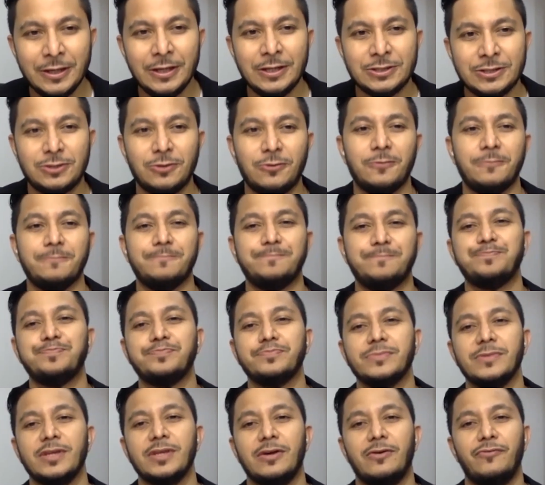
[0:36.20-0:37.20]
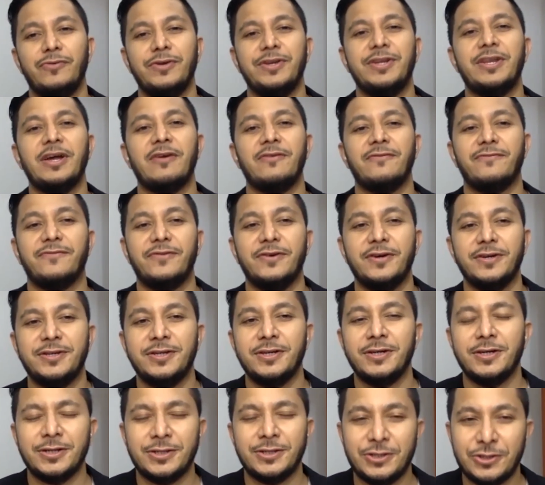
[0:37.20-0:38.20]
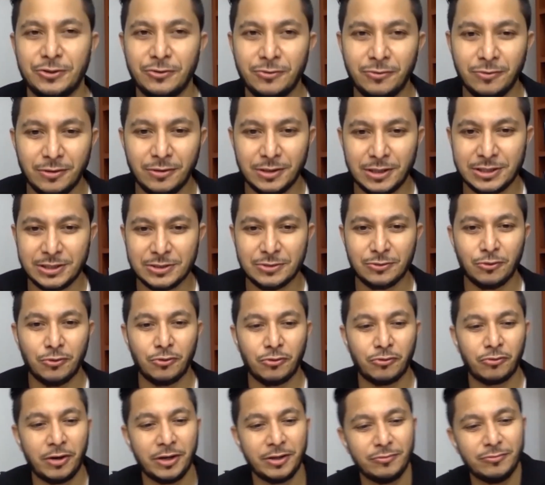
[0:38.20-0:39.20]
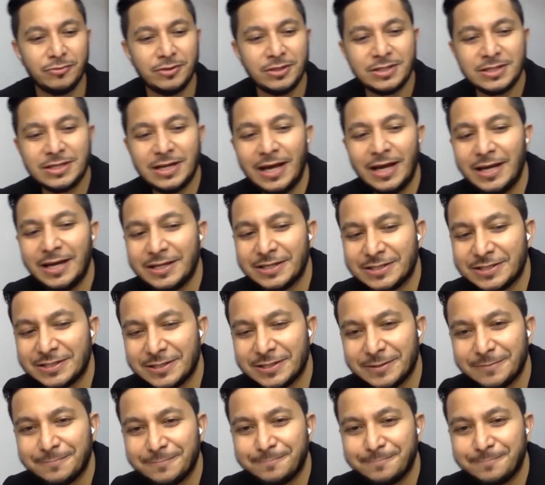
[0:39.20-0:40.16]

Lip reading: So without further ado, let's go right to the slides.